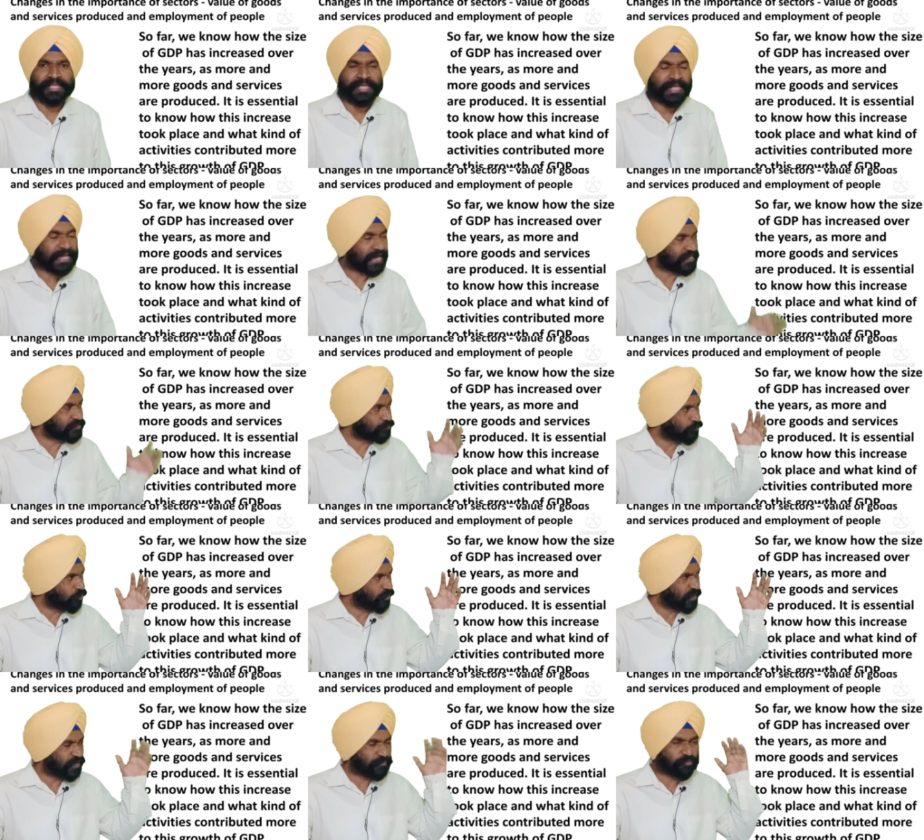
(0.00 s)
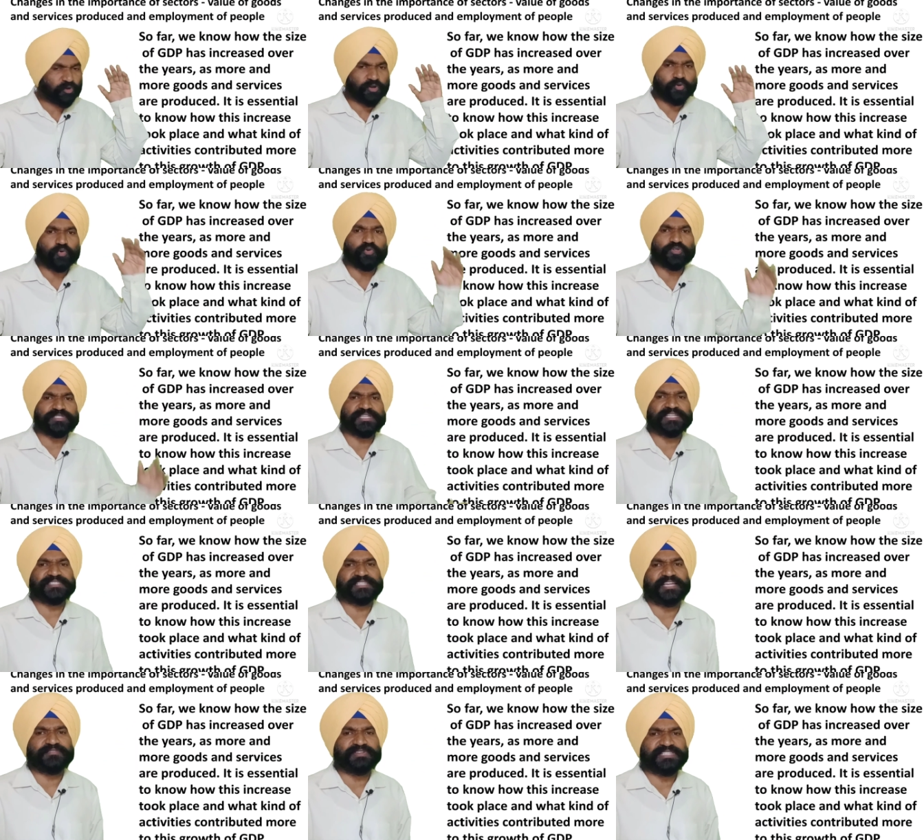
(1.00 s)
As more and more goods and
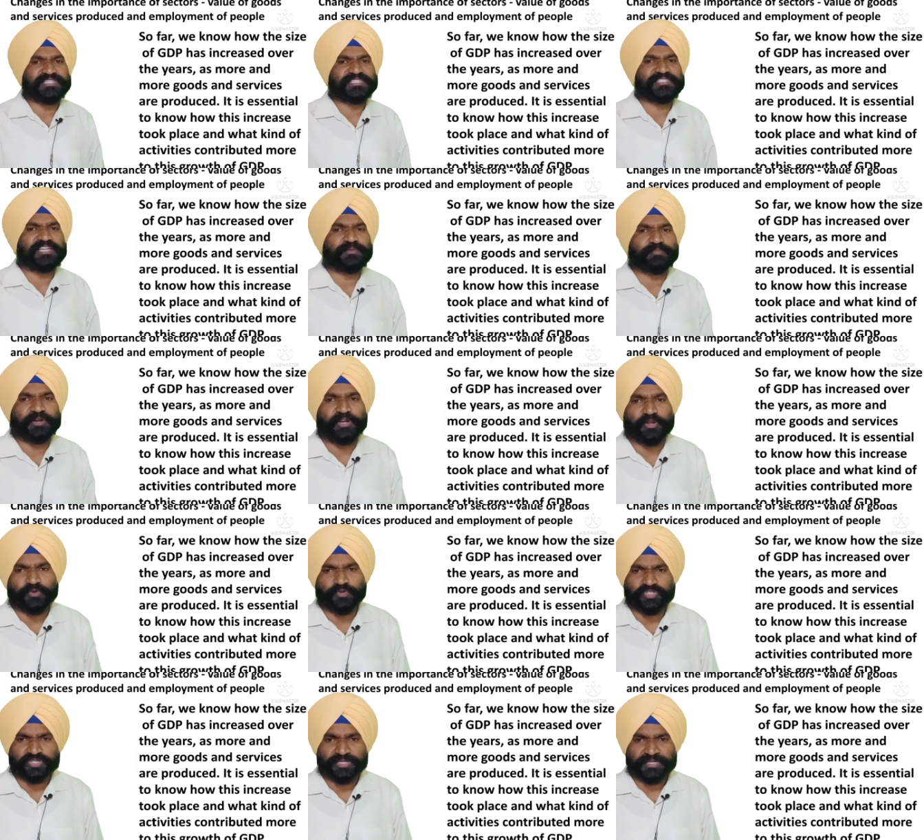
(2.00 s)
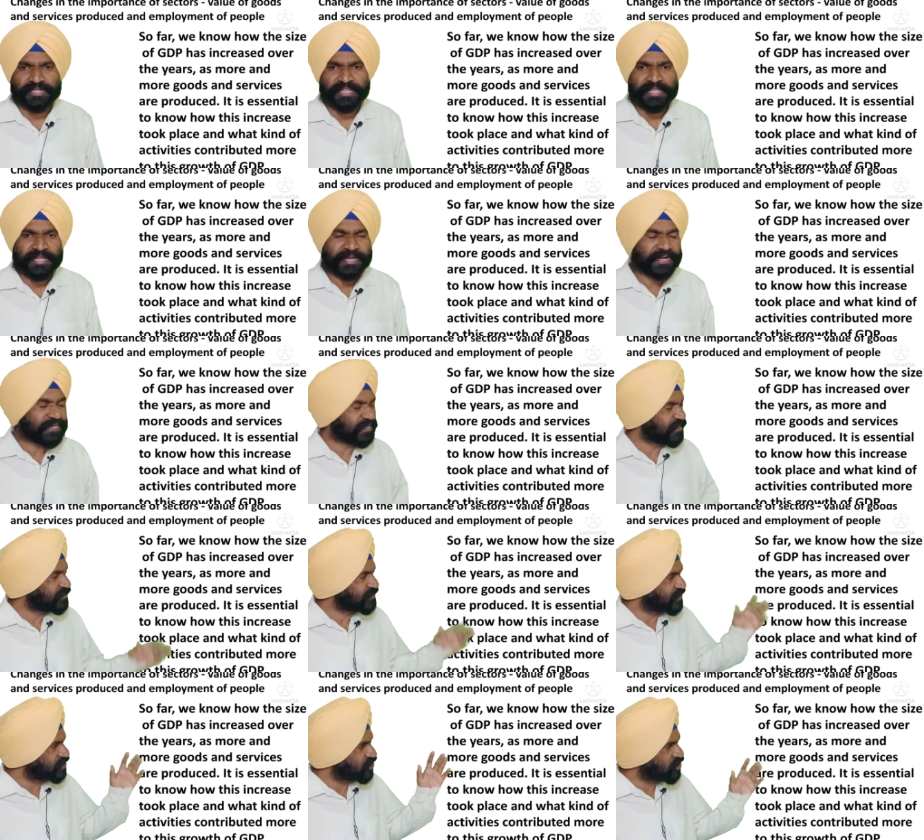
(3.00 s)
services are produced, it is
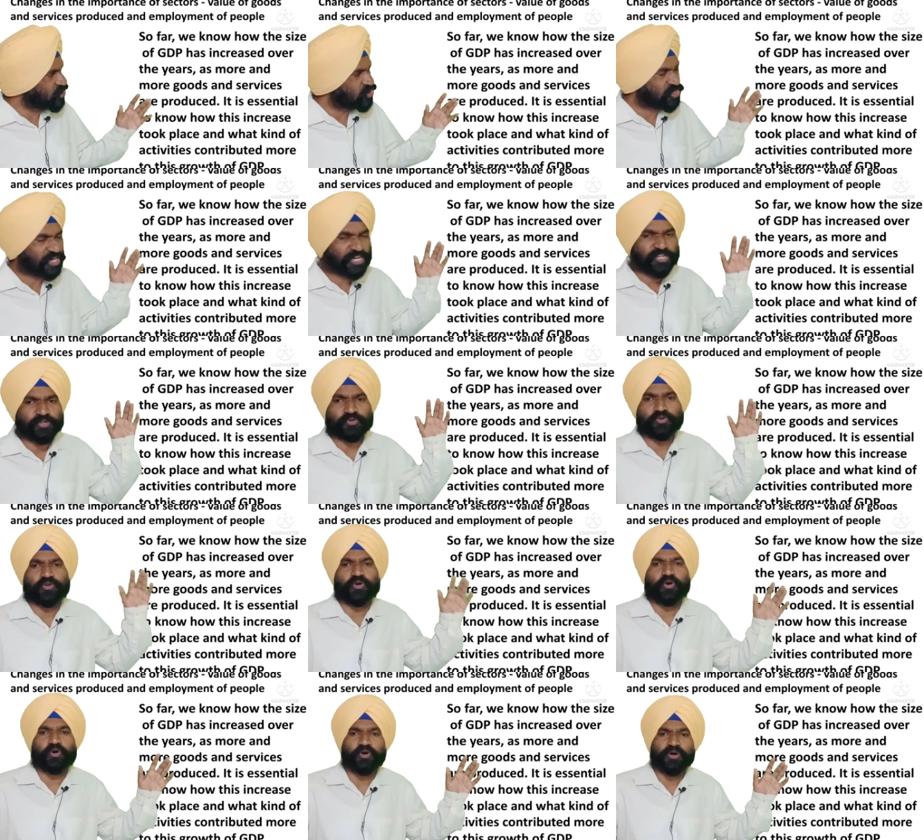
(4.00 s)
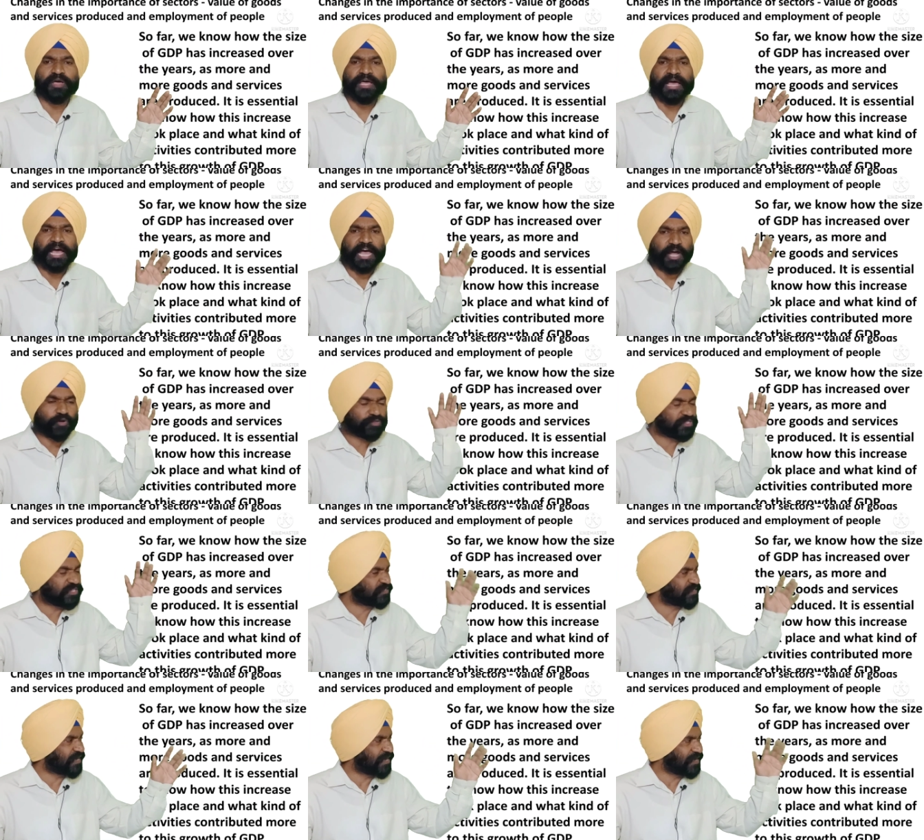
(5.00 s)
essential to know how
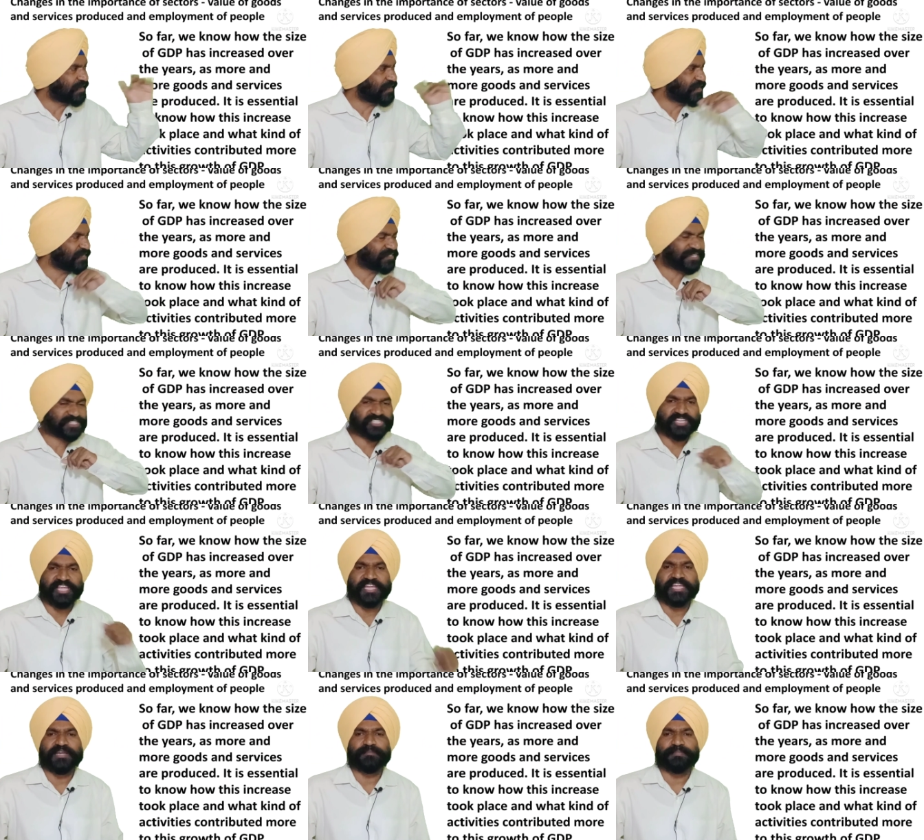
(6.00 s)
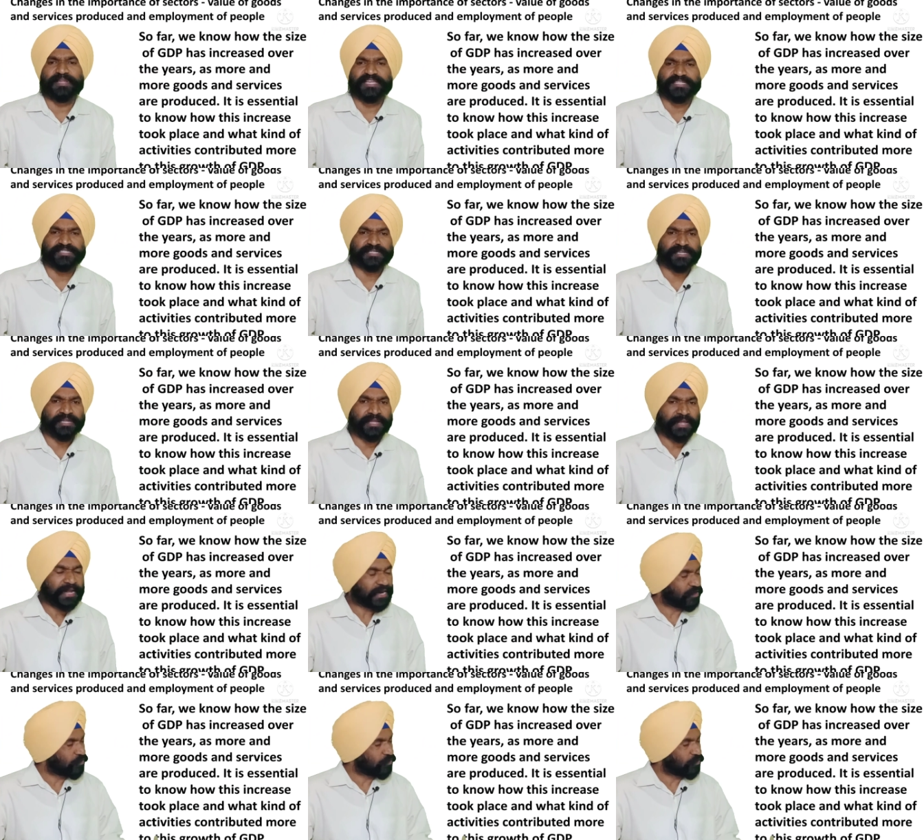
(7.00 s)
this increase has taken place and